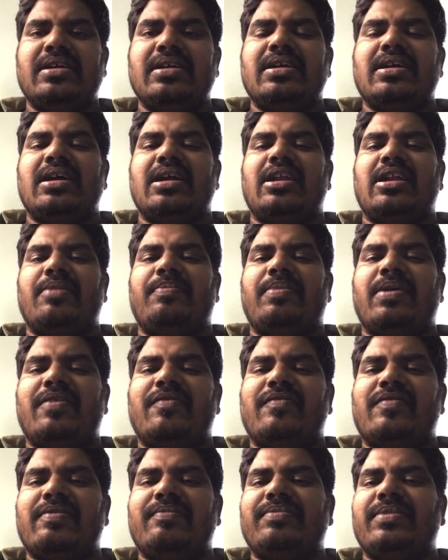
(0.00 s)
and apart
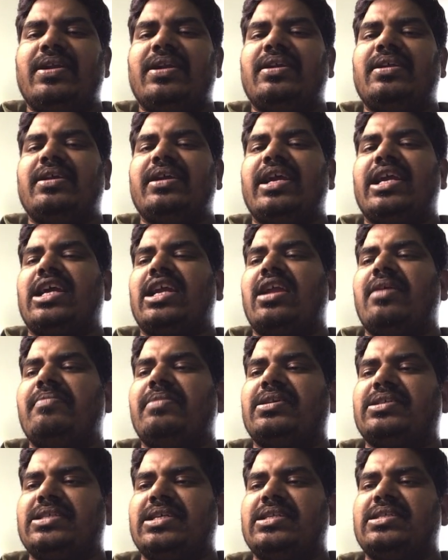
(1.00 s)
from that
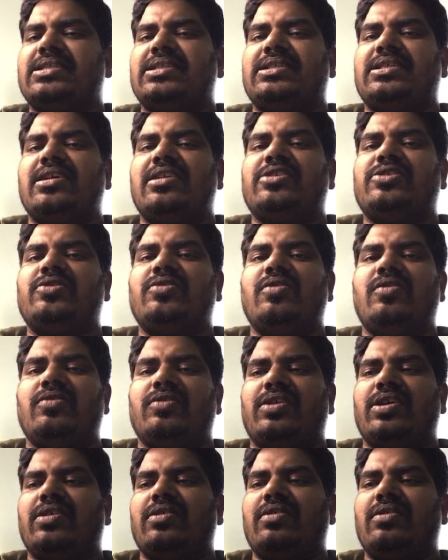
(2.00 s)
economic census also
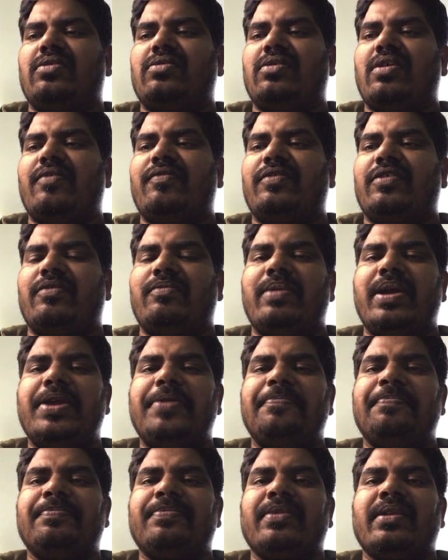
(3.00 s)
looked after by
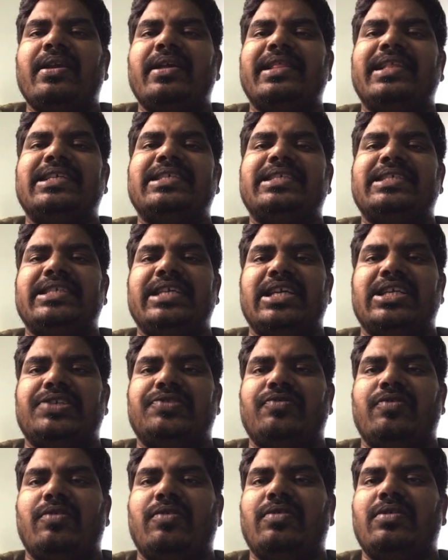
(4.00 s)
the
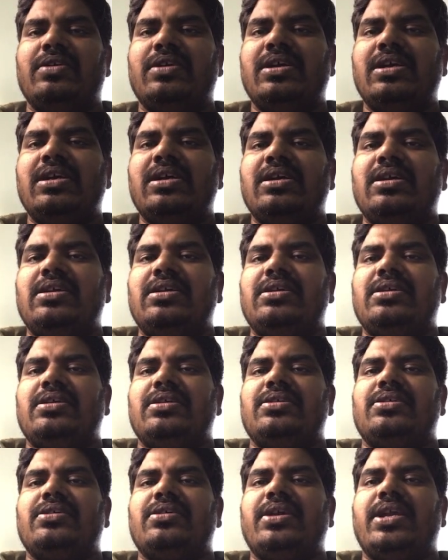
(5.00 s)
CSO.
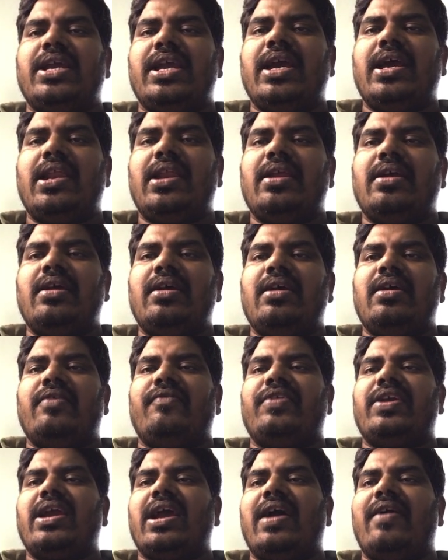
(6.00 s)
So here
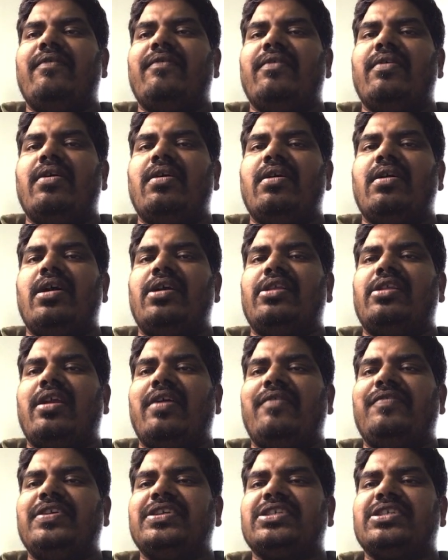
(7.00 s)
we have other
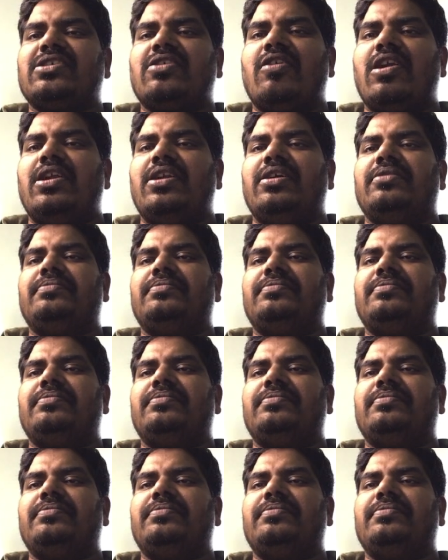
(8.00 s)
office called